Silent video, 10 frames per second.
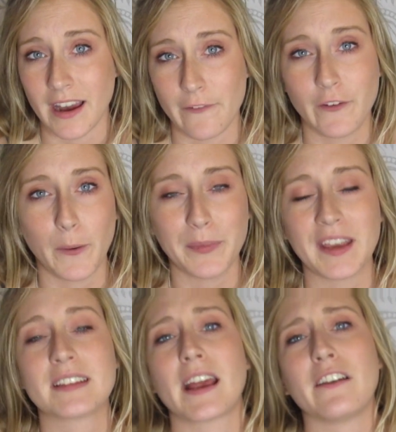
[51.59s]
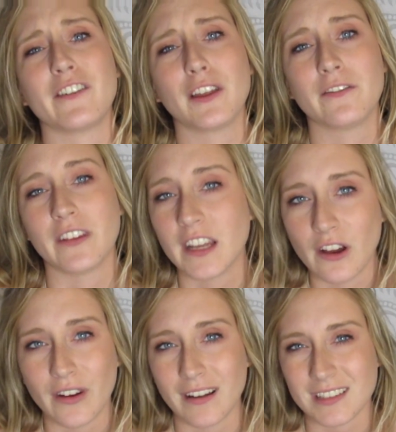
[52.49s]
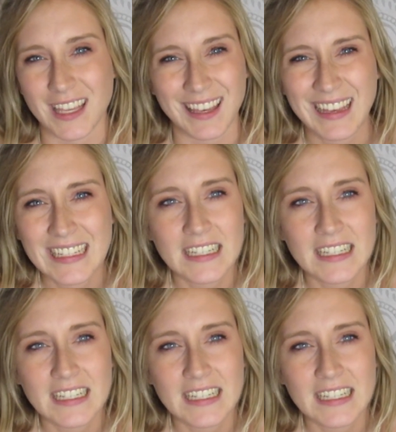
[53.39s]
And I filmed the entire video, and I was like,